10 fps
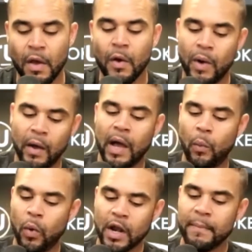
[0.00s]
Well, I
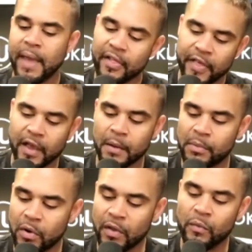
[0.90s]
want to make Think
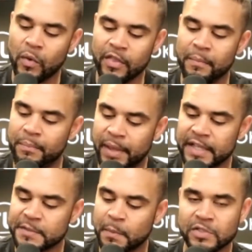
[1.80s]
Unbroken one of the
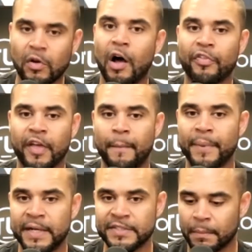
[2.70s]
biggest mental health
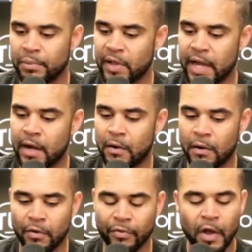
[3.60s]
companies on planet
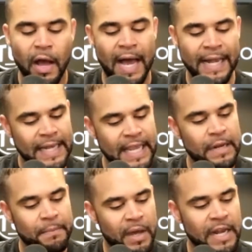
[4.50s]
Earth. I need
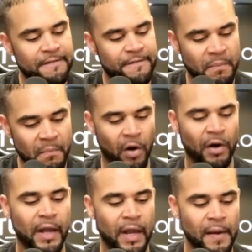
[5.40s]
money for
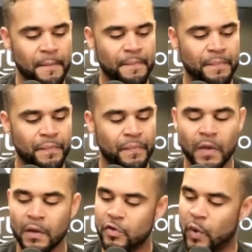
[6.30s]
marketing.
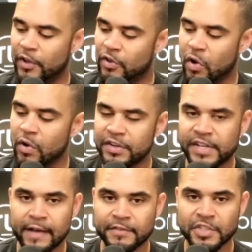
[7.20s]
Do I go to
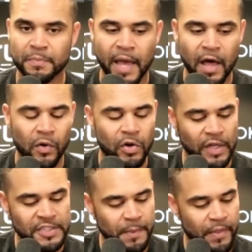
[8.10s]
Dave Chappelle or do I
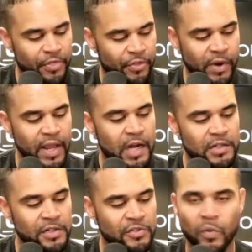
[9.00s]
spend
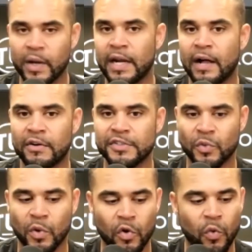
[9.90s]
$320 to
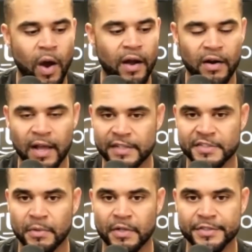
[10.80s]
acquire
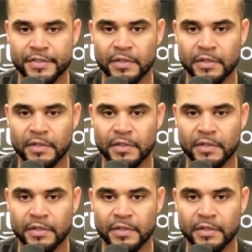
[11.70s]
customers?